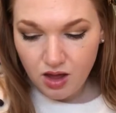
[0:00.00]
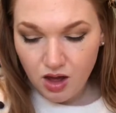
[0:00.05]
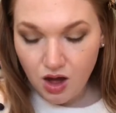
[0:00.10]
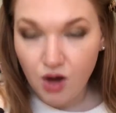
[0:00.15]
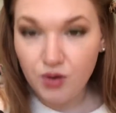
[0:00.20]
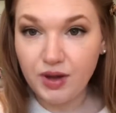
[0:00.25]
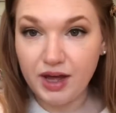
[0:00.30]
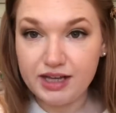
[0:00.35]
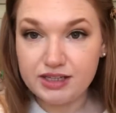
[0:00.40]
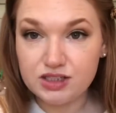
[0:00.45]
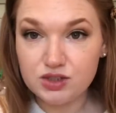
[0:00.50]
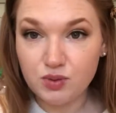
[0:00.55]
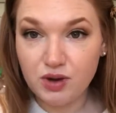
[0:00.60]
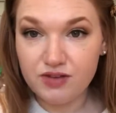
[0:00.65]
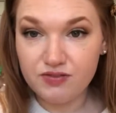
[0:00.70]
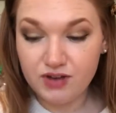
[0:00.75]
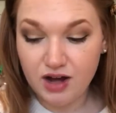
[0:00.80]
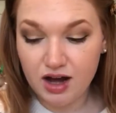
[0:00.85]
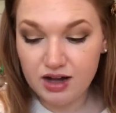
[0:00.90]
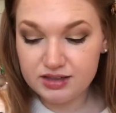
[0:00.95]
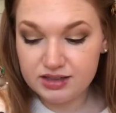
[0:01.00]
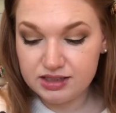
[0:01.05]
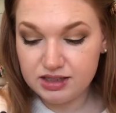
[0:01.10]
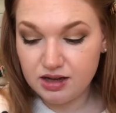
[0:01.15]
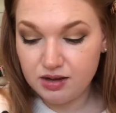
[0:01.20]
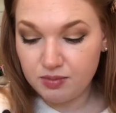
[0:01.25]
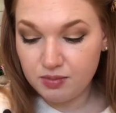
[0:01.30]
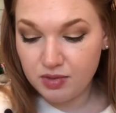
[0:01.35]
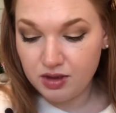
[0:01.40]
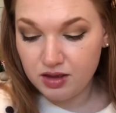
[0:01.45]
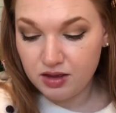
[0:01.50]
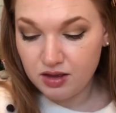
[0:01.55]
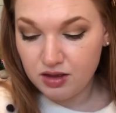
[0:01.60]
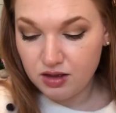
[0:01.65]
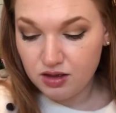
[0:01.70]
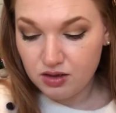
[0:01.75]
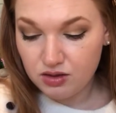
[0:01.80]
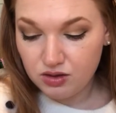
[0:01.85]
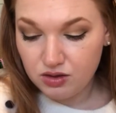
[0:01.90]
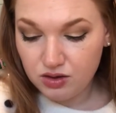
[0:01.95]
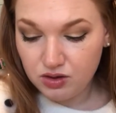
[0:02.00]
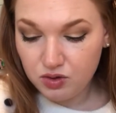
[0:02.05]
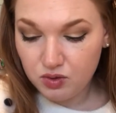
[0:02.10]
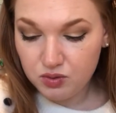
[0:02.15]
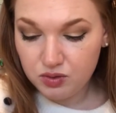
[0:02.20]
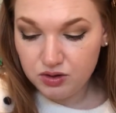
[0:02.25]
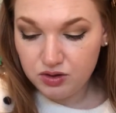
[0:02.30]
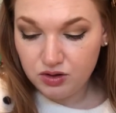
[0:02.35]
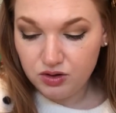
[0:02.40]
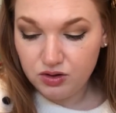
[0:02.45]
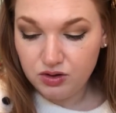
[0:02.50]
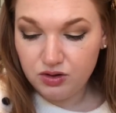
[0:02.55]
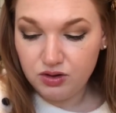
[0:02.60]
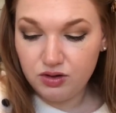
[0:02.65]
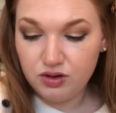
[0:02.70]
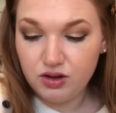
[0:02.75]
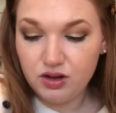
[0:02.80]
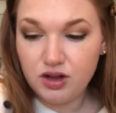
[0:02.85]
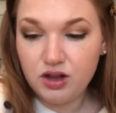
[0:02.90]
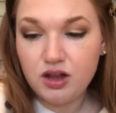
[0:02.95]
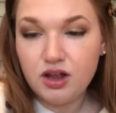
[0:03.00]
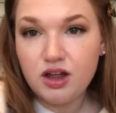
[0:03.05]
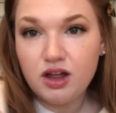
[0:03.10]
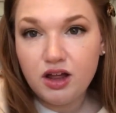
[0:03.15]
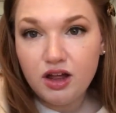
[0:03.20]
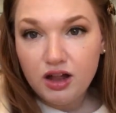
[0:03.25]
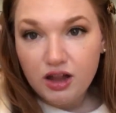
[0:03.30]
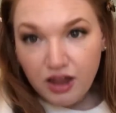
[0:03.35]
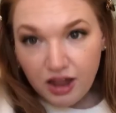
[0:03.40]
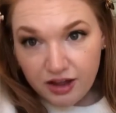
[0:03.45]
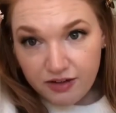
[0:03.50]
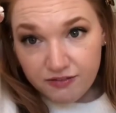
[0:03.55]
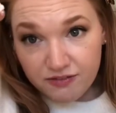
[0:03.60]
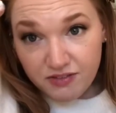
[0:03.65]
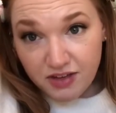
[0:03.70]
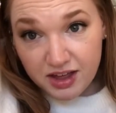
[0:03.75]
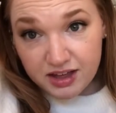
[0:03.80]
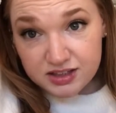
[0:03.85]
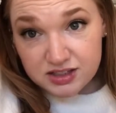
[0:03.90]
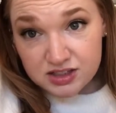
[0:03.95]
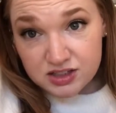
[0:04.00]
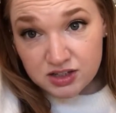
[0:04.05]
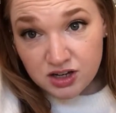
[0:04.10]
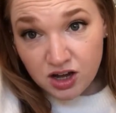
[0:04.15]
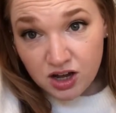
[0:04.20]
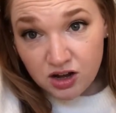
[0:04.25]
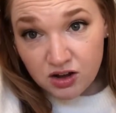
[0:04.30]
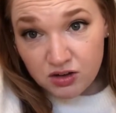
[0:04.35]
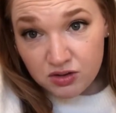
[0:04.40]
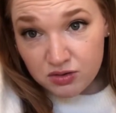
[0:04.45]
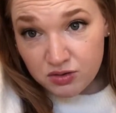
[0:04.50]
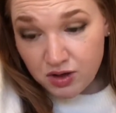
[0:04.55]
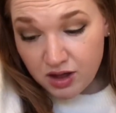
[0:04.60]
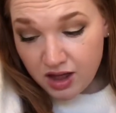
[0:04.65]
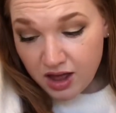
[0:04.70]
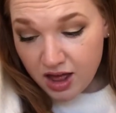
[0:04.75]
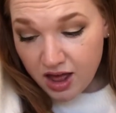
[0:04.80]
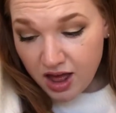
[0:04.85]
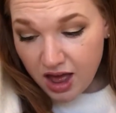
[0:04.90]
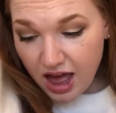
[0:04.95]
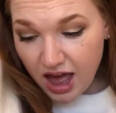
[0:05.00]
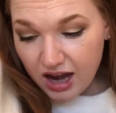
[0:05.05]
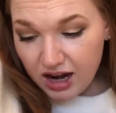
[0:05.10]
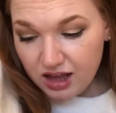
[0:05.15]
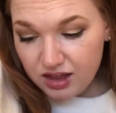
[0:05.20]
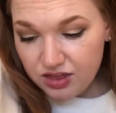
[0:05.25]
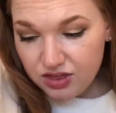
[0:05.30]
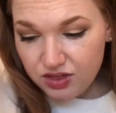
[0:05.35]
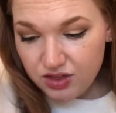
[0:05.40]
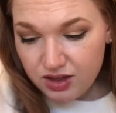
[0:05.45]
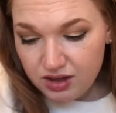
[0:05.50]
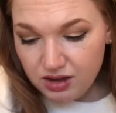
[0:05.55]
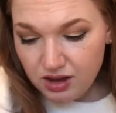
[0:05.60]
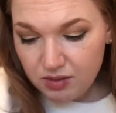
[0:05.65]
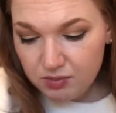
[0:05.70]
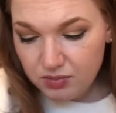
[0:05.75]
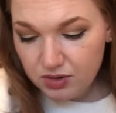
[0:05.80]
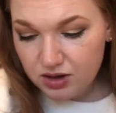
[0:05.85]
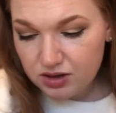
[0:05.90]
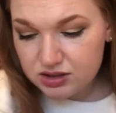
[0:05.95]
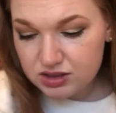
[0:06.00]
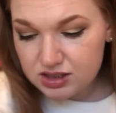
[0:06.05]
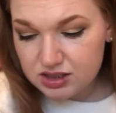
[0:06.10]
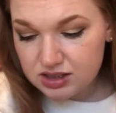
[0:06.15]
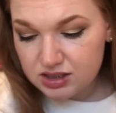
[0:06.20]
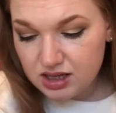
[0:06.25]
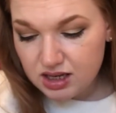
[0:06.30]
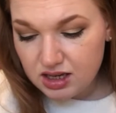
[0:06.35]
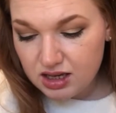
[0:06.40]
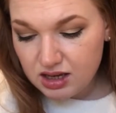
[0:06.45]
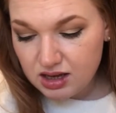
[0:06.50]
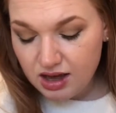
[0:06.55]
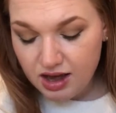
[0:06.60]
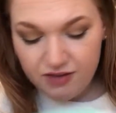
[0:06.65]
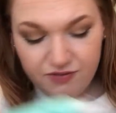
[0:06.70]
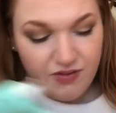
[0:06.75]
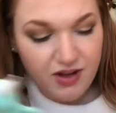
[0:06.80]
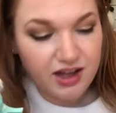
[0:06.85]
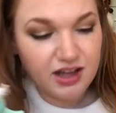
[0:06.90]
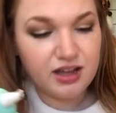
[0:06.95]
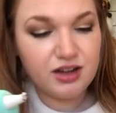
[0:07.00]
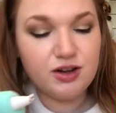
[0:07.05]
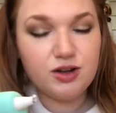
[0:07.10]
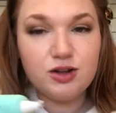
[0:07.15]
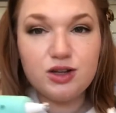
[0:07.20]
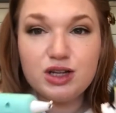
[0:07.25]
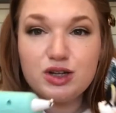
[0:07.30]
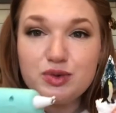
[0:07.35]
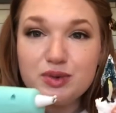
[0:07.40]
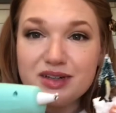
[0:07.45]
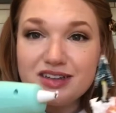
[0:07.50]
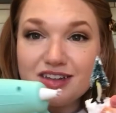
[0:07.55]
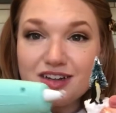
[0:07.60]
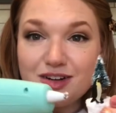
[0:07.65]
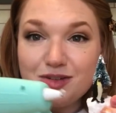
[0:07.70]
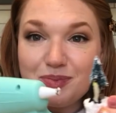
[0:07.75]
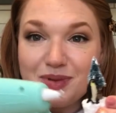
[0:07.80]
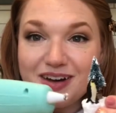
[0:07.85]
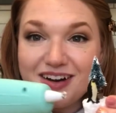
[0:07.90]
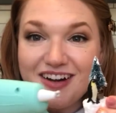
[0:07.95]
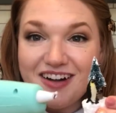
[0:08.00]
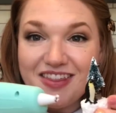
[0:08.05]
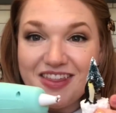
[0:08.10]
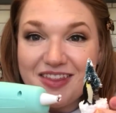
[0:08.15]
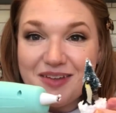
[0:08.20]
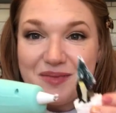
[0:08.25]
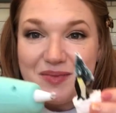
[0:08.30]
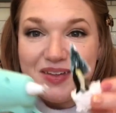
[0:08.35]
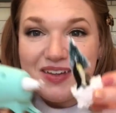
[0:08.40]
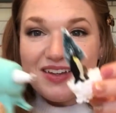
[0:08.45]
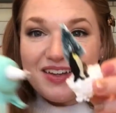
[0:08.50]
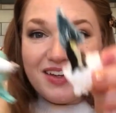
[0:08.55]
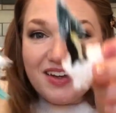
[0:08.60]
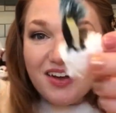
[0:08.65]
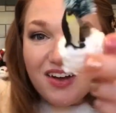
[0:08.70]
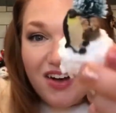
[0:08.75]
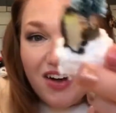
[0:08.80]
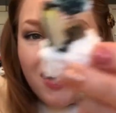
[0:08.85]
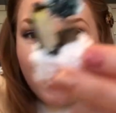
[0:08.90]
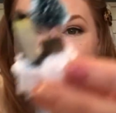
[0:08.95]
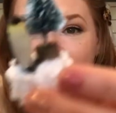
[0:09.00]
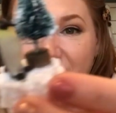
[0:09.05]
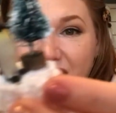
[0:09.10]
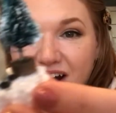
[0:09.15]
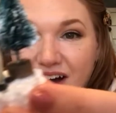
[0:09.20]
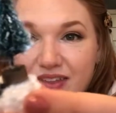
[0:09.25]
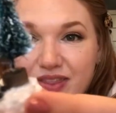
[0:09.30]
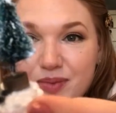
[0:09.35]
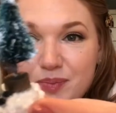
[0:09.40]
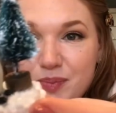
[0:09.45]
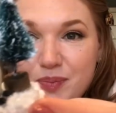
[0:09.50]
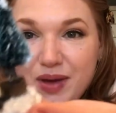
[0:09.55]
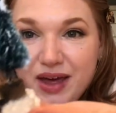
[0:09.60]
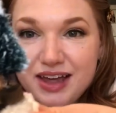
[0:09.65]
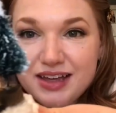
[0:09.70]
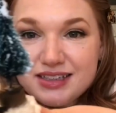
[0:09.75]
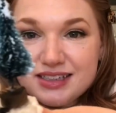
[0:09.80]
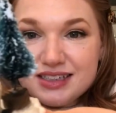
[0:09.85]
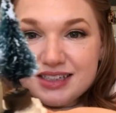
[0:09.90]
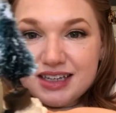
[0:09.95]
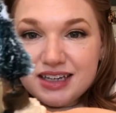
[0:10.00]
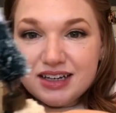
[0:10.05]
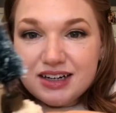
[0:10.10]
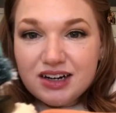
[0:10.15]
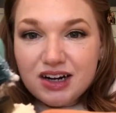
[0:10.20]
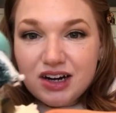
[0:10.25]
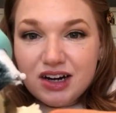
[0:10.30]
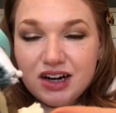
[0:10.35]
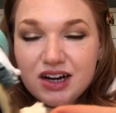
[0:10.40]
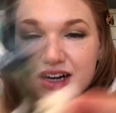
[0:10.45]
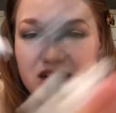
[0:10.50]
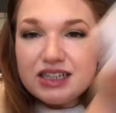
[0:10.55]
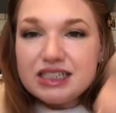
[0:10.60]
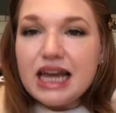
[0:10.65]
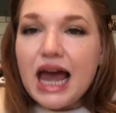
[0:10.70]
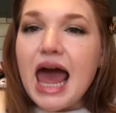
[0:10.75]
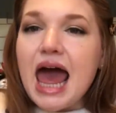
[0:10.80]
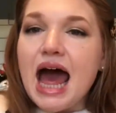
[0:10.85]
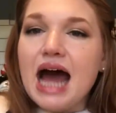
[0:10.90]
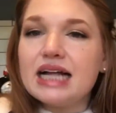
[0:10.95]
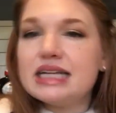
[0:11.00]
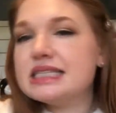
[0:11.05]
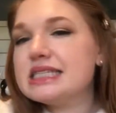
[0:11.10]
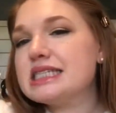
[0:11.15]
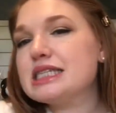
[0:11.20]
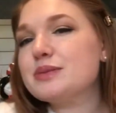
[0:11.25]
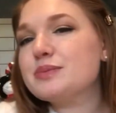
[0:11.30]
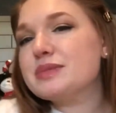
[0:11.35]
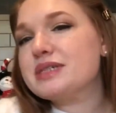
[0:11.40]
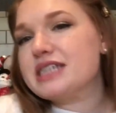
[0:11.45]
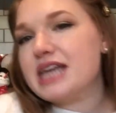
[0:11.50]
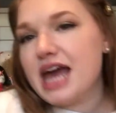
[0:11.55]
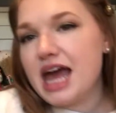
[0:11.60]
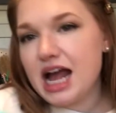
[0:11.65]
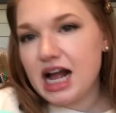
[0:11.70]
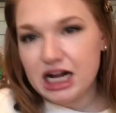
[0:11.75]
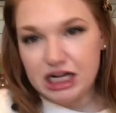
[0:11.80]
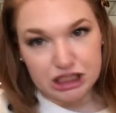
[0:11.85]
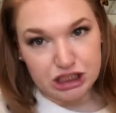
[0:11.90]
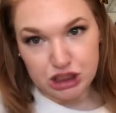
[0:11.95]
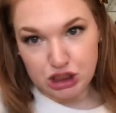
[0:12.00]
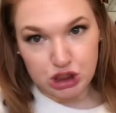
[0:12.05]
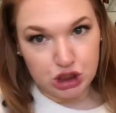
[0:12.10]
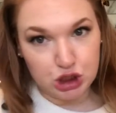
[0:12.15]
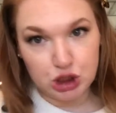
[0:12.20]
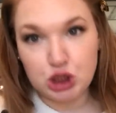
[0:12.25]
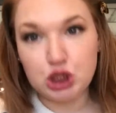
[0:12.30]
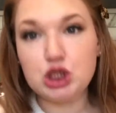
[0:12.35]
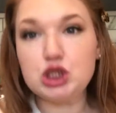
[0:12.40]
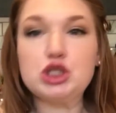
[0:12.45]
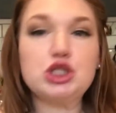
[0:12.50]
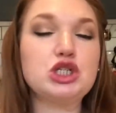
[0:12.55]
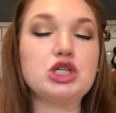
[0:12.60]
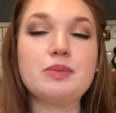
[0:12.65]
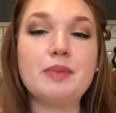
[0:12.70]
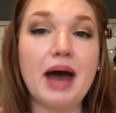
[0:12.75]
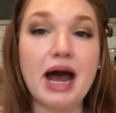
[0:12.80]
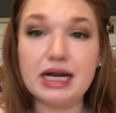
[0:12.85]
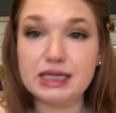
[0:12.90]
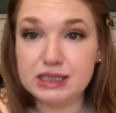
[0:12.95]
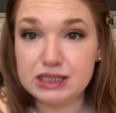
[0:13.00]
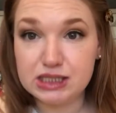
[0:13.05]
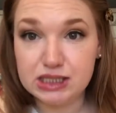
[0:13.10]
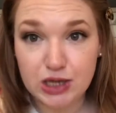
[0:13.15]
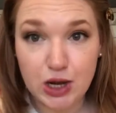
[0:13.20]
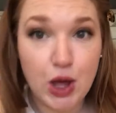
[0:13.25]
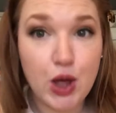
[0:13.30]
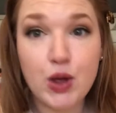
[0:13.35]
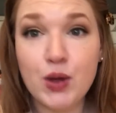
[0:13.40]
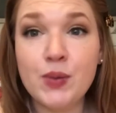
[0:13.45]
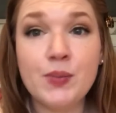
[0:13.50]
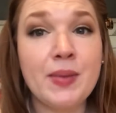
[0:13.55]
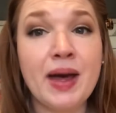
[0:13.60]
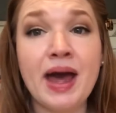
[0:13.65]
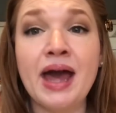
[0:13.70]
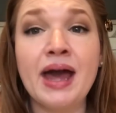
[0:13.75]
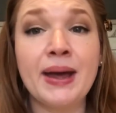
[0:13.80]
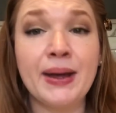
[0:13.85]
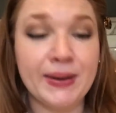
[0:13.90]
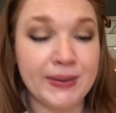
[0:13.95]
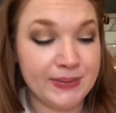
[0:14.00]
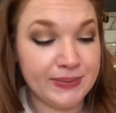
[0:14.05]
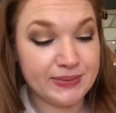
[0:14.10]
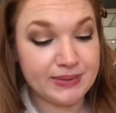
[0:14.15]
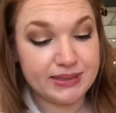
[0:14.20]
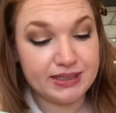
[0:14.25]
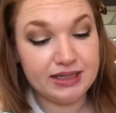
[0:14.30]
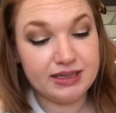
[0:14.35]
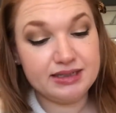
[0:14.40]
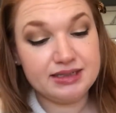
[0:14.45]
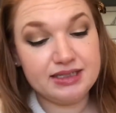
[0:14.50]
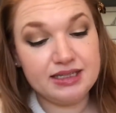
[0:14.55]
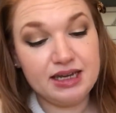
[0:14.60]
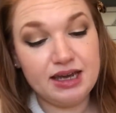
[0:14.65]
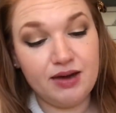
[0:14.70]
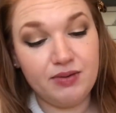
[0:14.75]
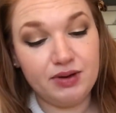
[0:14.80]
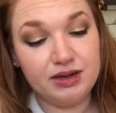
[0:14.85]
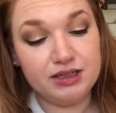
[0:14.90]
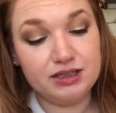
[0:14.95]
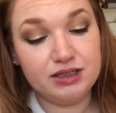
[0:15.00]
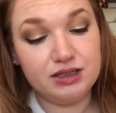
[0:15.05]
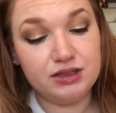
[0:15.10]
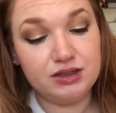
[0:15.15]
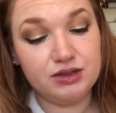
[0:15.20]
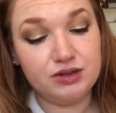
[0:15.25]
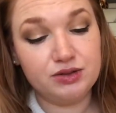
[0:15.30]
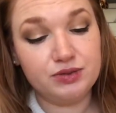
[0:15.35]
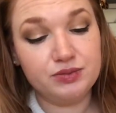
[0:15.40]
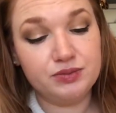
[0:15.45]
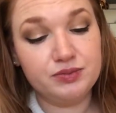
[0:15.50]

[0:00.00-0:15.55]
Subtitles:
Okay, so I've got some cute little like fake snow, and I think I'm gonna see if I can glue a little bit on the base here to add some texture to my snow mound. Let's see how I do.